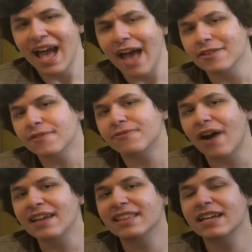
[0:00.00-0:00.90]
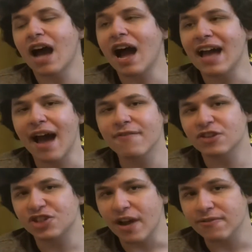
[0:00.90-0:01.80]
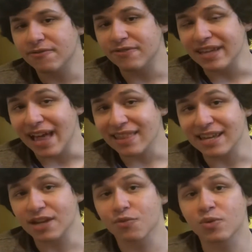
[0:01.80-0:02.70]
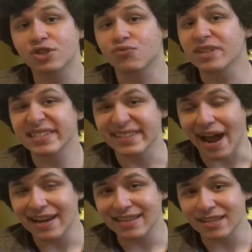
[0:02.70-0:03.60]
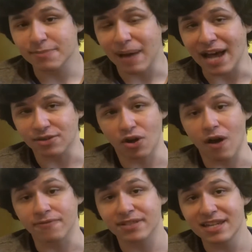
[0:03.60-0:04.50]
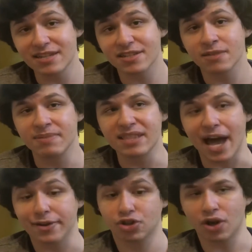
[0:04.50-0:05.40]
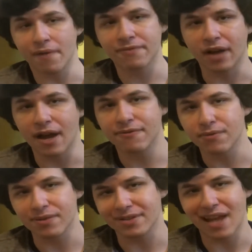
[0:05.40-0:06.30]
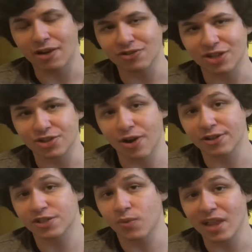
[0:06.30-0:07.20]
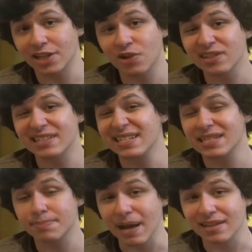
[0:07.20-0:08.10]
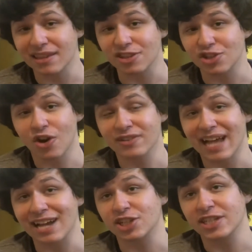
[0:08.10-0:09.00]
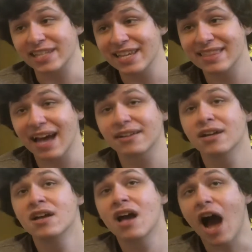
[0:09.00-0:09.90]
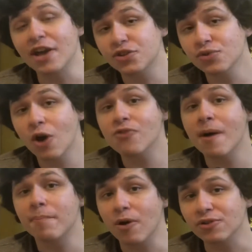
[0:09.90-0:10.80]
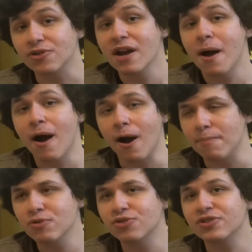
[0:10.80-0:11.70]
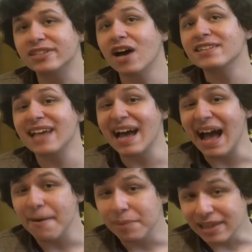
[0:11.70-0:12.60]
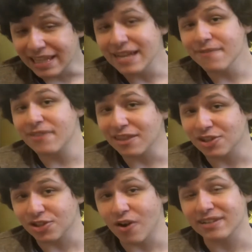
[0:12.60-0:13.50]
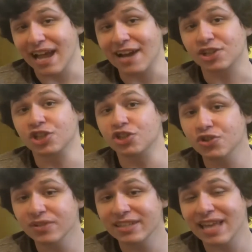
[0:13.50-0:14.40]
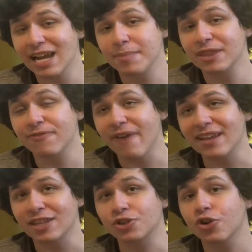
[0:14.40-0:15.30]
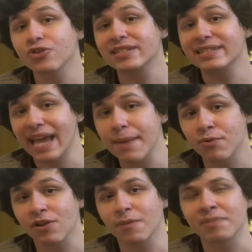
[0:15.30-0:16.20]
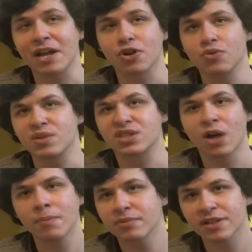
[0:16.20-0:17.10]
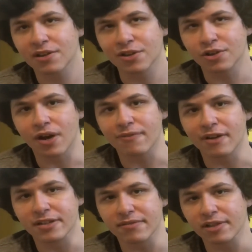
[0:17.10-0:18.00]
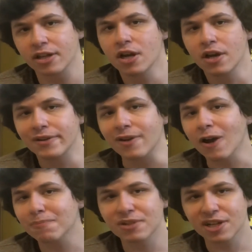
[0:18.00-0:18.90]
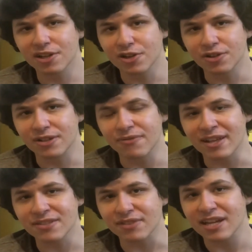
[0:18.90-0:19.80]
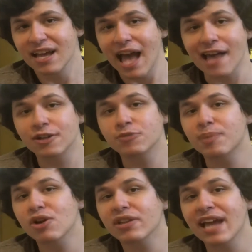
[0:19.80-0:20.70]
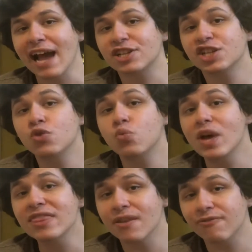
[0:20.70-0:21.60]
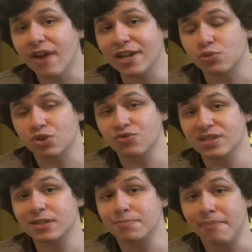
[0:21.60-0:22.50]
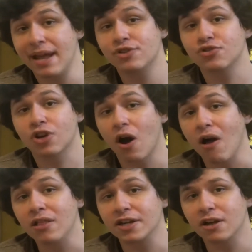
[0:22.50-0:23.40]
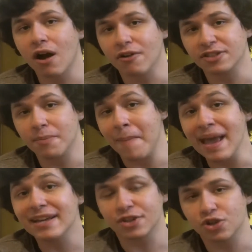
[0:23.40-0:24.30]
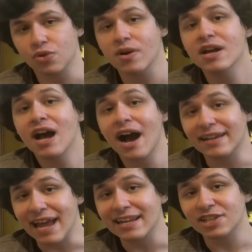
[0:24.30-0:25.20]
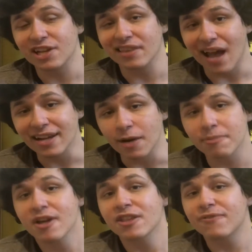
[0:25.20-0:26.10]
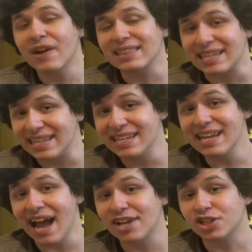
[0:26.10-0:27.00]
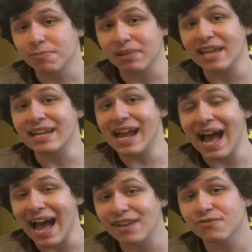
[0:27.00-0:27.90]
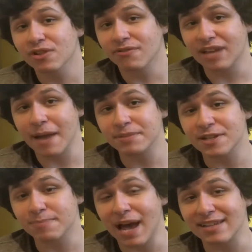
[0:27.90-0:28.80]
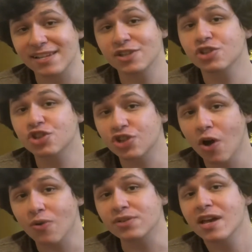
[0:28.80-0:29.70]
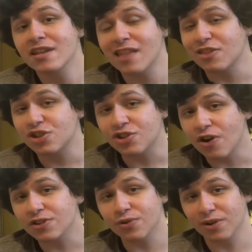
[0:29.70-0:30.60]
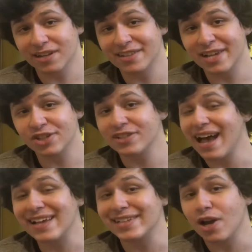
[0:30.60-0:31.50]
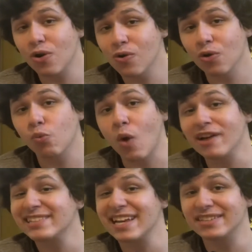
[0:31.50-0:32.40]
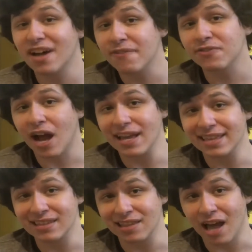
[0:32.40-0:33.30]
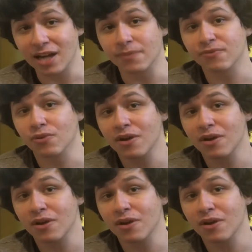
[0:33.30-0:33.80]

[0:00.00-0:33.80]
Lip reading: And then finally, I have Jeff Viel here, was re-signed this past off-season to be that tough guy for the San Jose Sharks. And while I don't suspect that the Sharks actually need that, I do know that Booner does believe that the Sharks actually do need that. I mean, the fact that Curtis Gabriel, a player who was not particularly good offensively, not particularly good defensively, and could barely actually win the fight, which was his major calling card to make it to an NHL lineup, the fact that he actually played a handful of games this past season shows that the Sharks organization as a whole wants a tough guy in the lineup for,